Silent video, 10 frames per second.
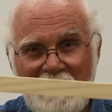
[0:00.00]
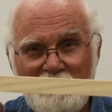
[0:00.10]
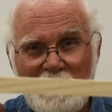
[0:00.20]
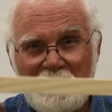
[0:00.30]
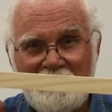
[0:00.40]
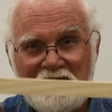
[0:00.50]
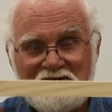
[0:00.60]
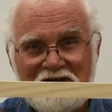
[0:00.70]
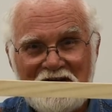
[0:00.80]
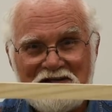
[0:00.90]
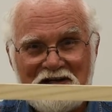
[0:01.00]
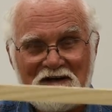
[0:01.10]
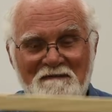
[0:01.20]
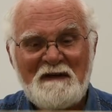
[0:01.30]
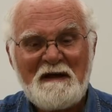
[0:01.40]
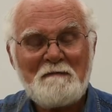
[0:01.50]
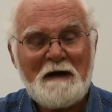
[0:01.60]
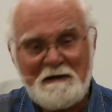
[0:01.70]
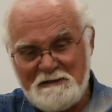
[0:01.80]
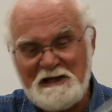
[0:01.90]
out of one of these sticks here
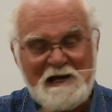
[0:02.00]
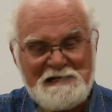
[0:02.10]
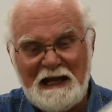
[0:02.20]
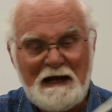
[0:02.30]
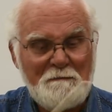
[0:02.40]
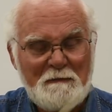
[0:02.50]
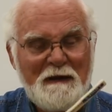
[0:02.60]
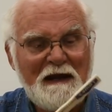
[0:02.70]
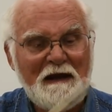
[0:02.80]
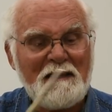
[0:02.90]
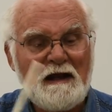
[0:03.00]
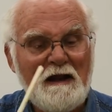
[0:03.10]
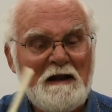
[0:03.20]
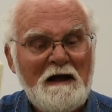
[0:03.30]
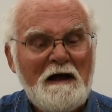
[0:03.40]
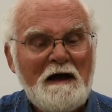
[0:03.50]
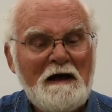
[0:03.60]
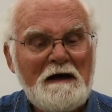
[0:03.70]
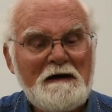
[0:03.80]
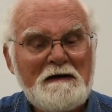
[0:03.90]
by slicing it up and making little
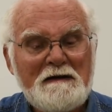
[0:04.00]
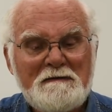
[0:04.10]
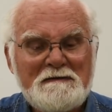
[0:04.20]
uh,